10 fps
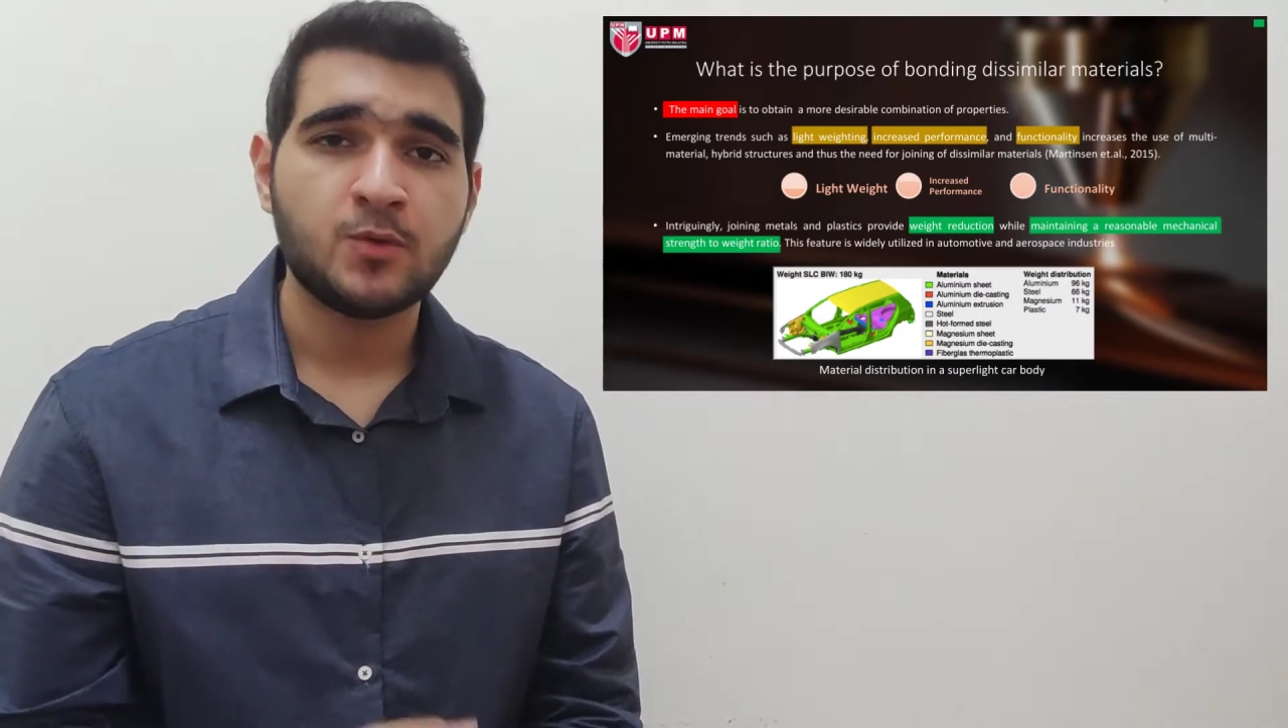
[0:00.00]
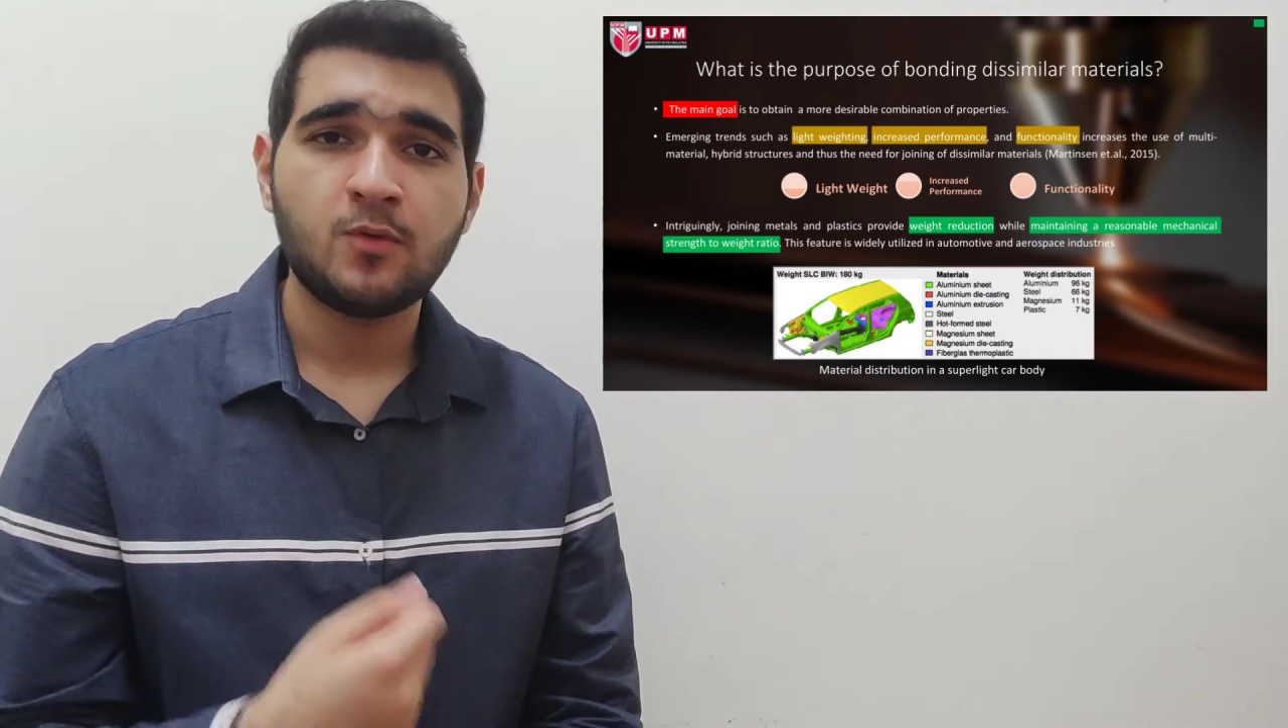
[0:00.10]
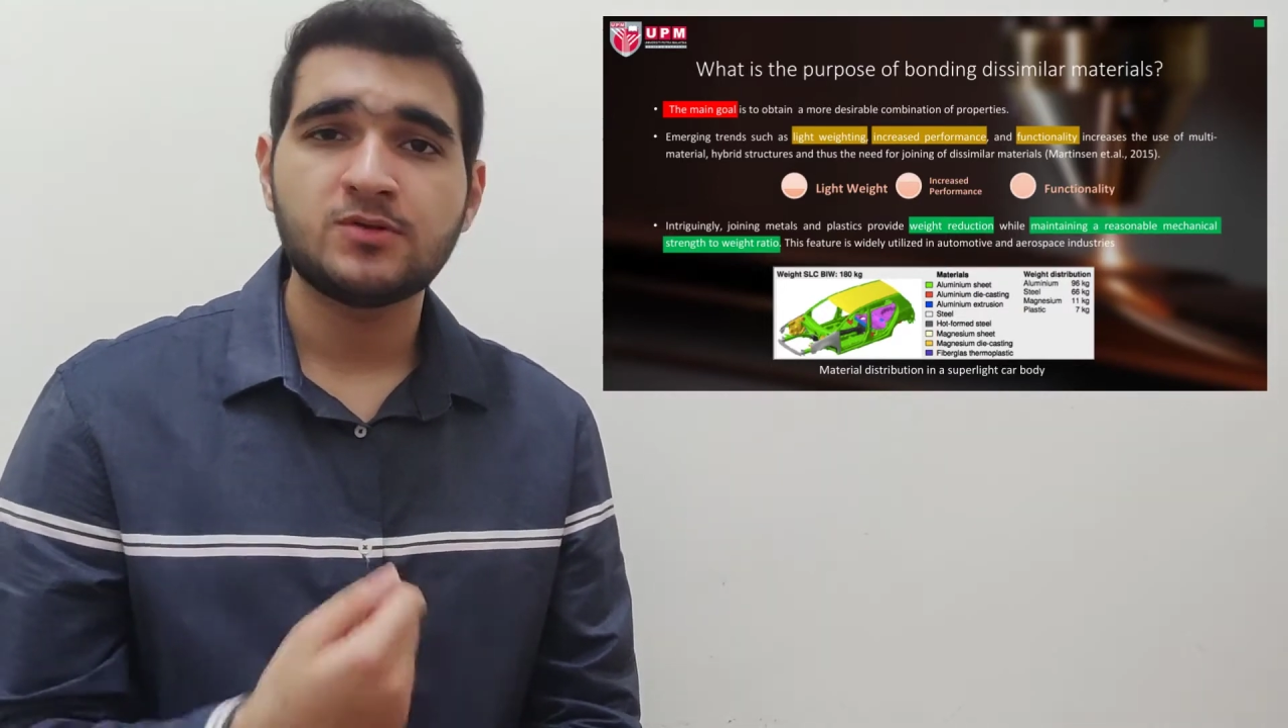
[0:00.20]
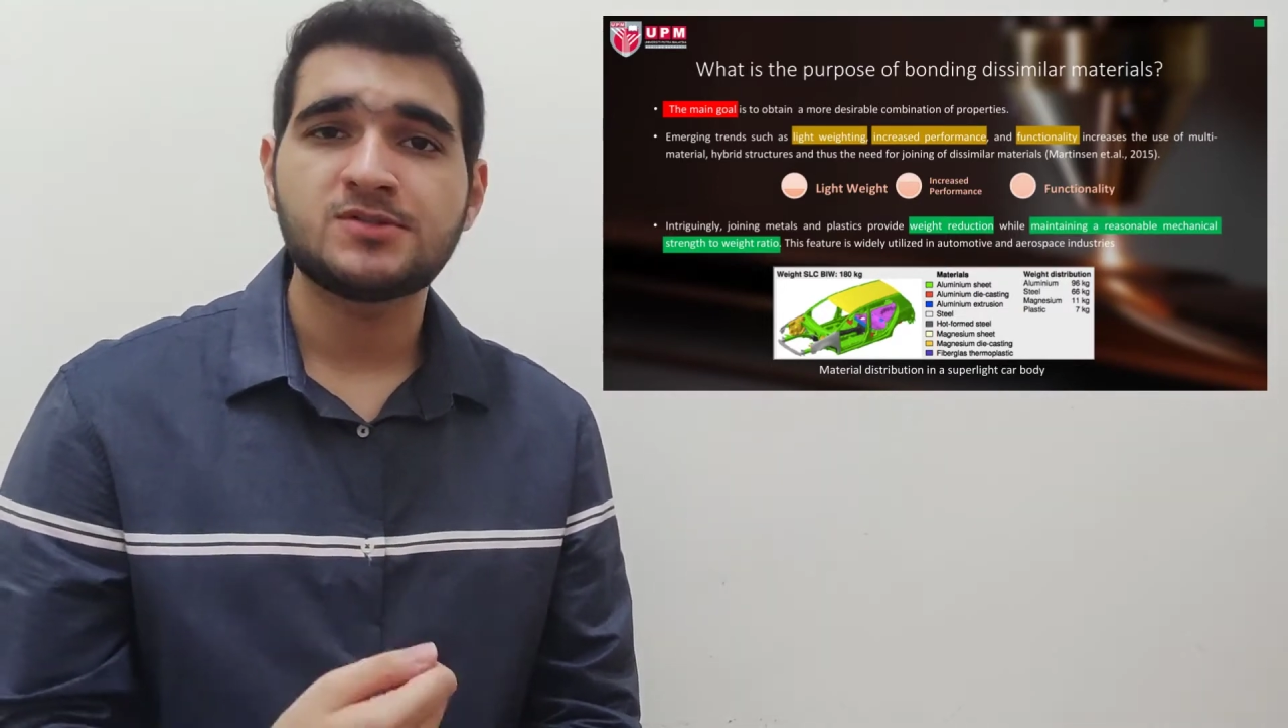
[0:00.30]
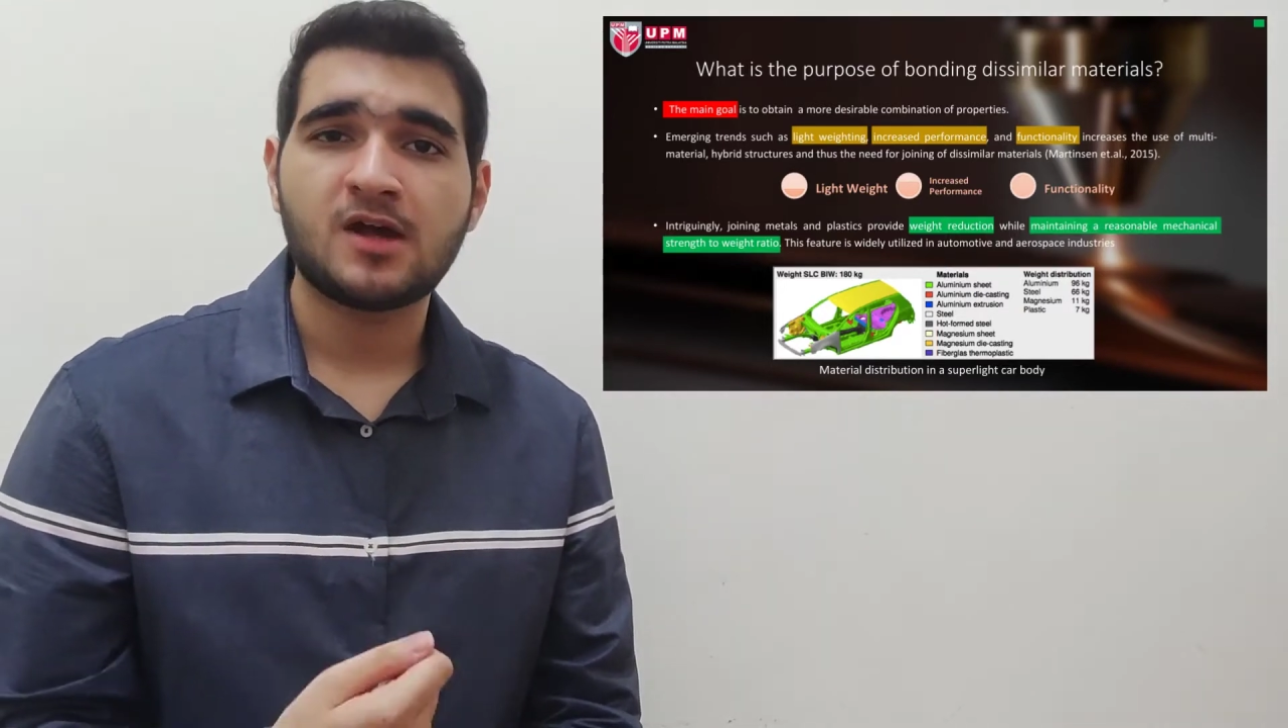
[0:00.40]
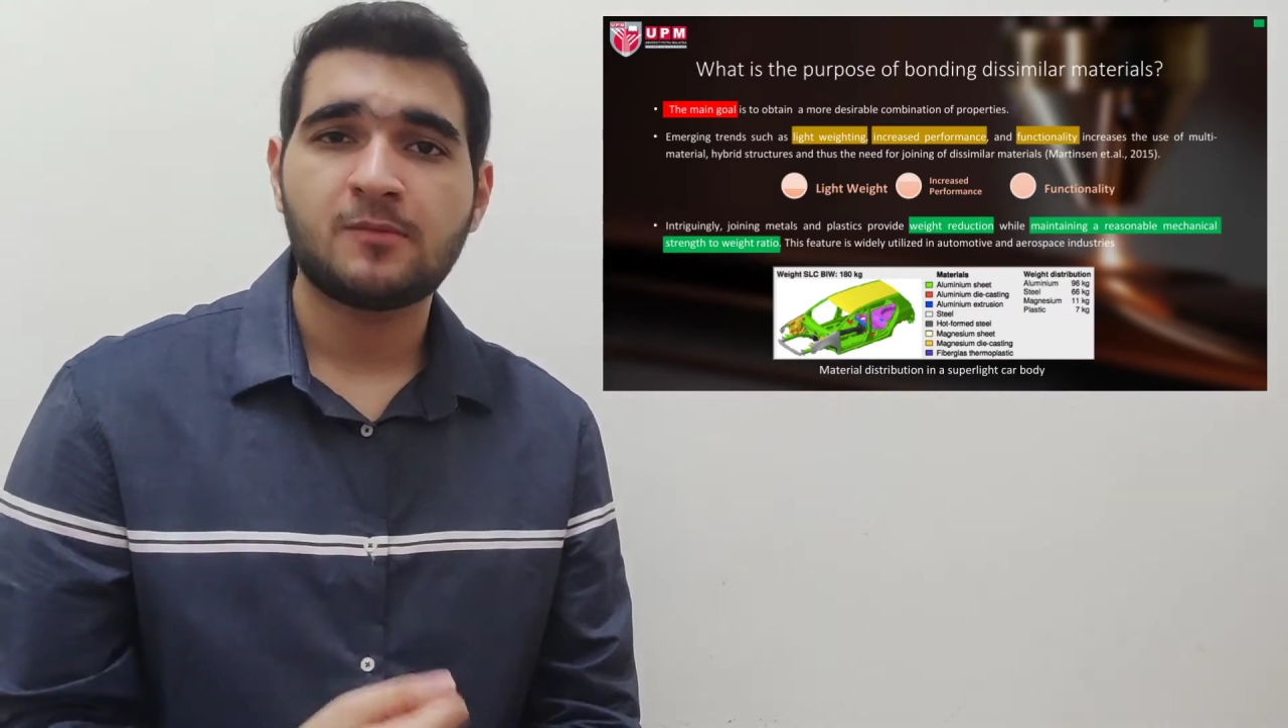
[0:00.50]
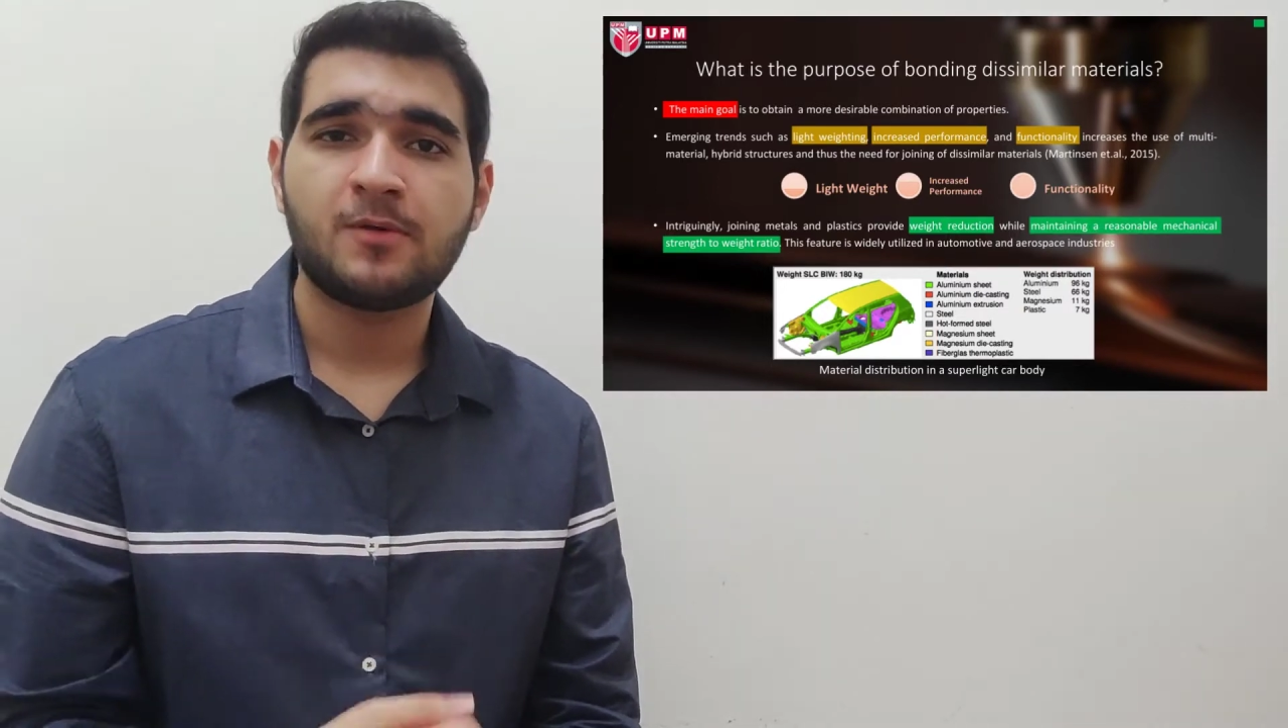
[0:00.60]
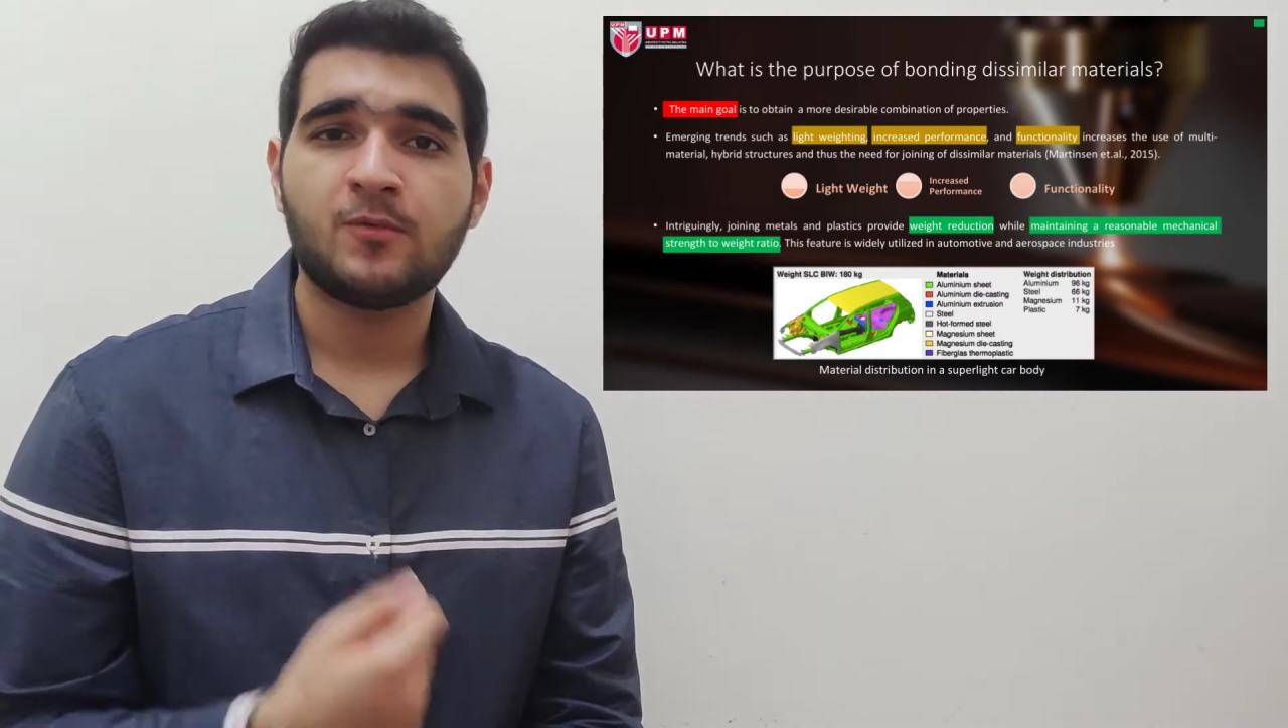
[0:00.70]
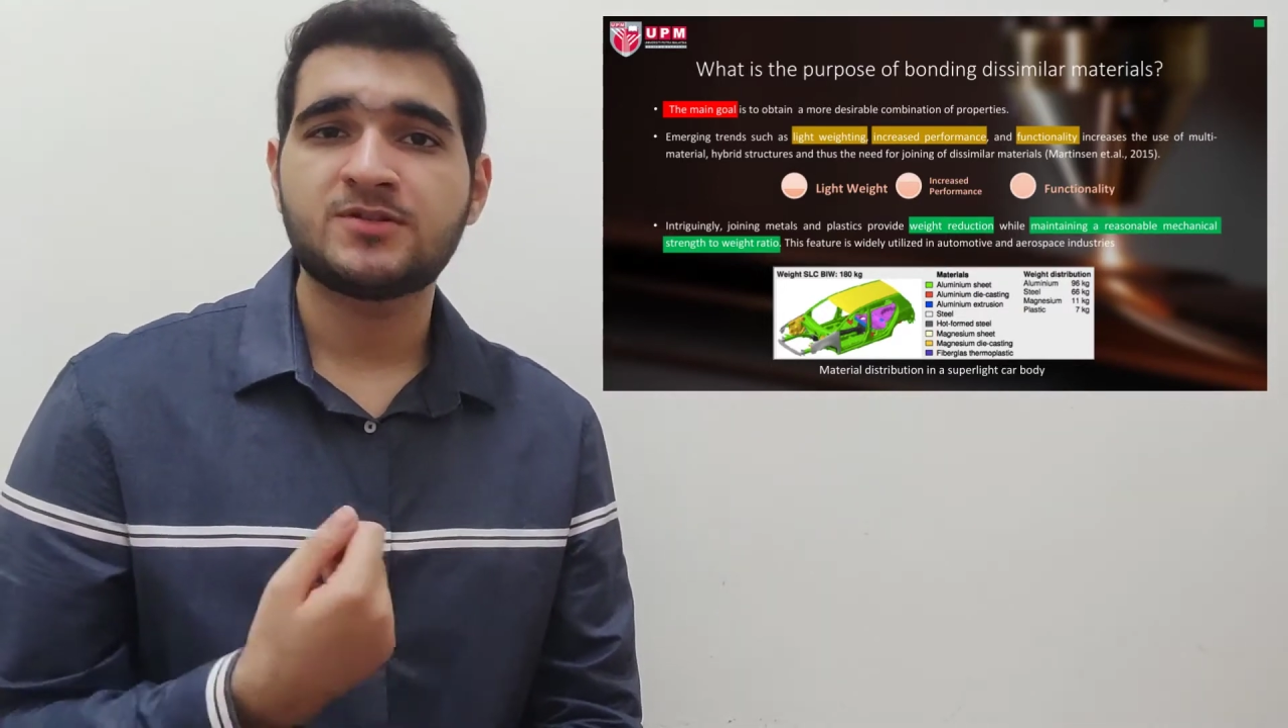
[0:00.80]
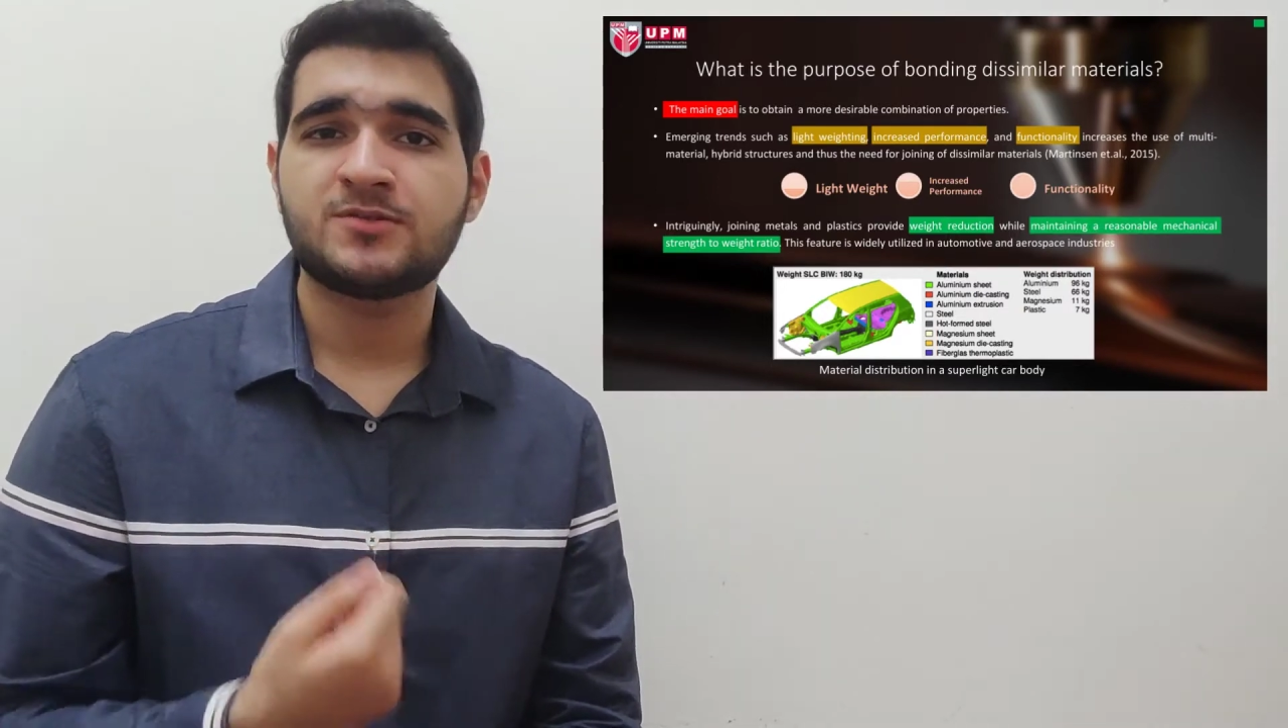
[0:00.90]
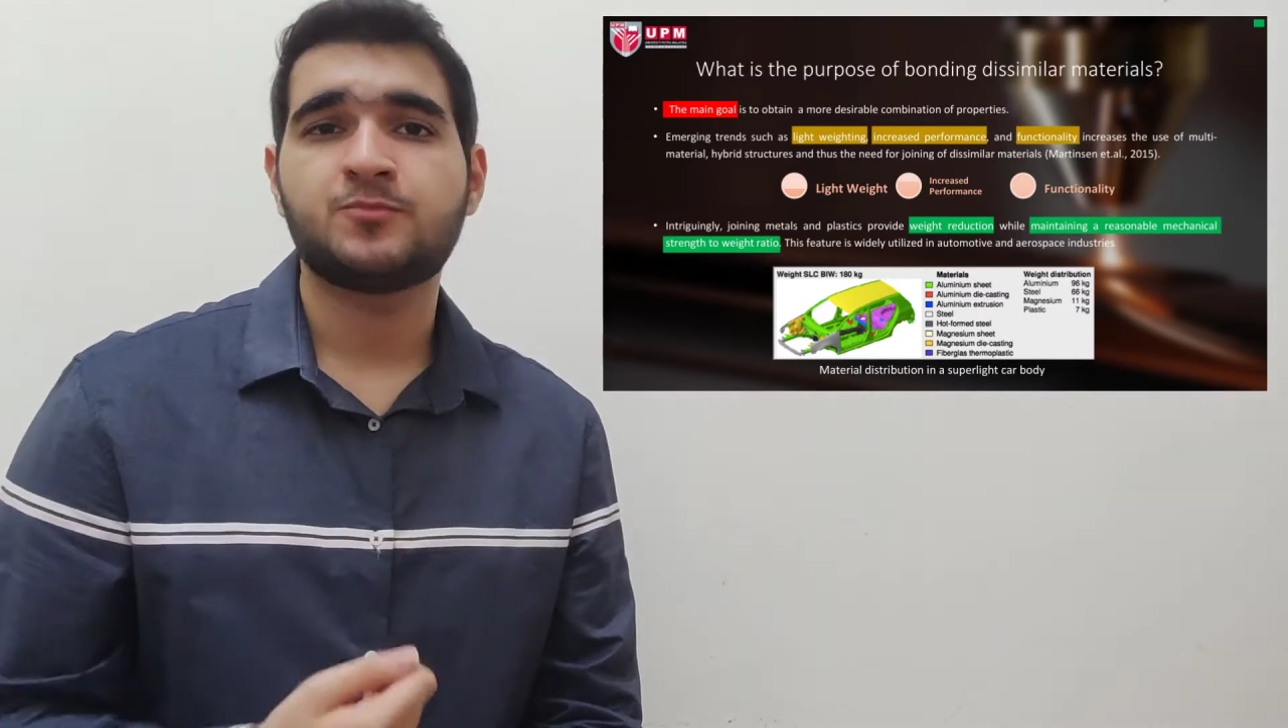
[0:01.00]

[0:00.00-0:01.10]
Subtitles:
we're going to talk about what is the